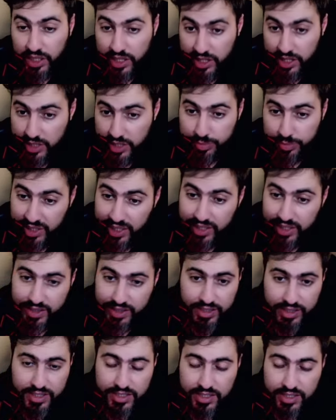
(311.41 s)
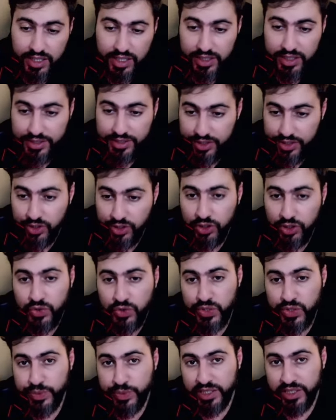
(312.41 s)
The play is I need to
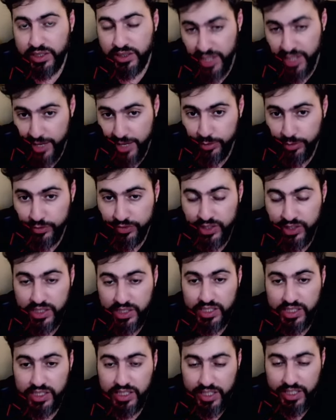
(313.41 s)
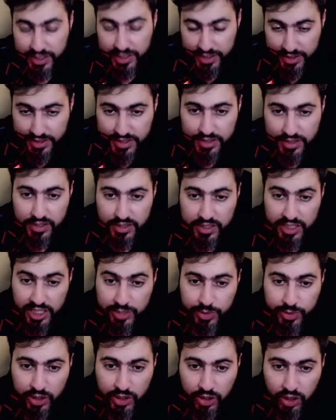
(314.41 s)
use my Tapu Fini against the
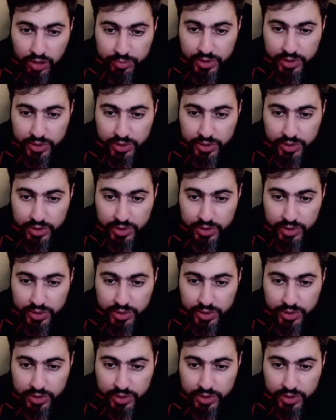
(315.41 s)
Drapion,